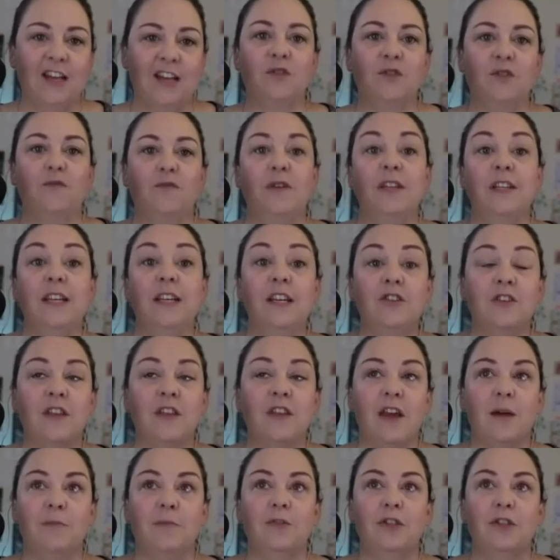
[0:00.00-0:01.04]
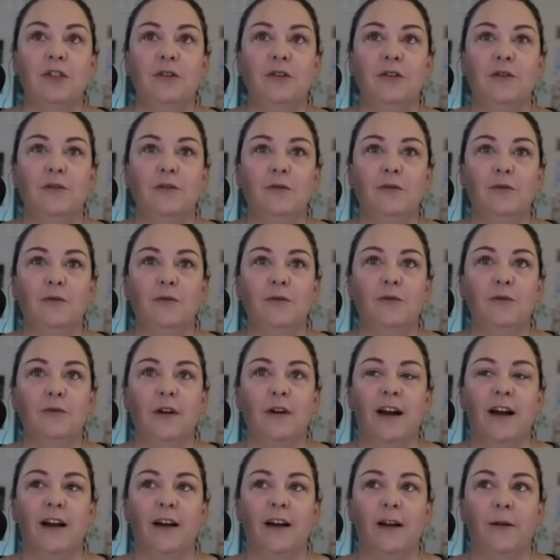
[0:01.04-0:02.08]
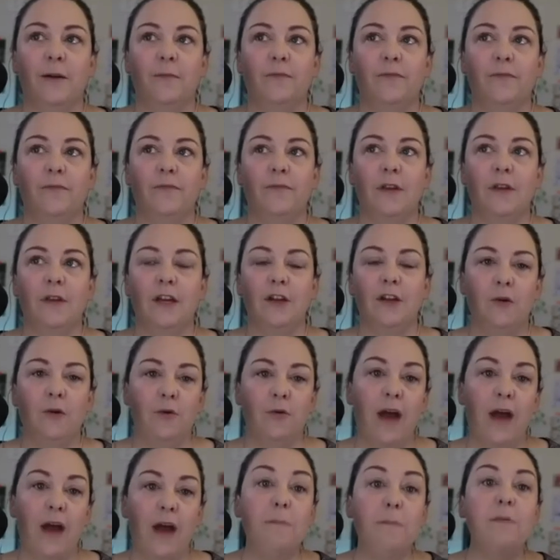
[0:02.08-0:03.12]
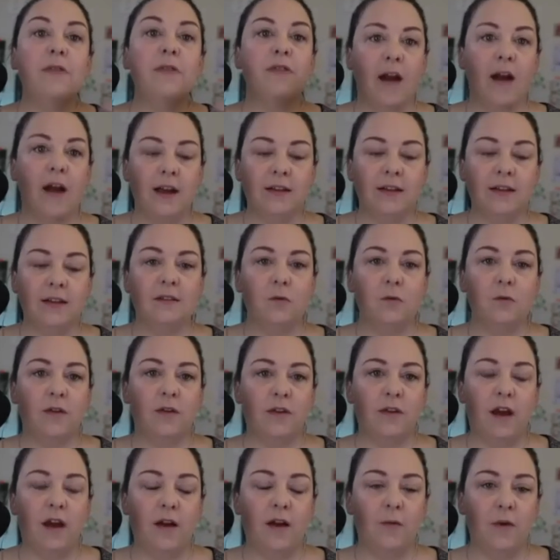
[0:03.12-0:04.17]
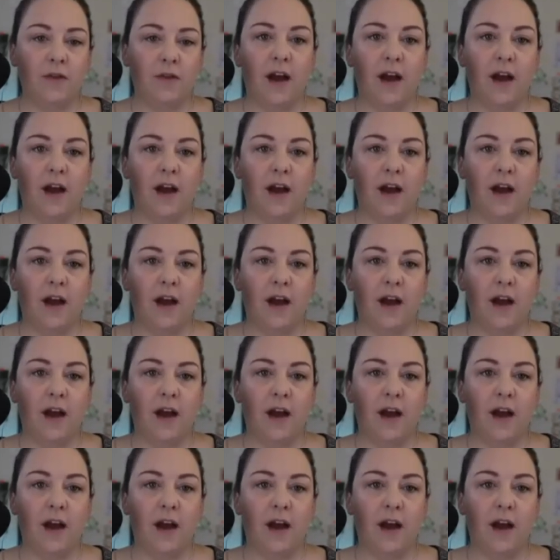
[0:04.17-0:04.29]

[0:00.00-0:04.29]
if we teach them to empathize with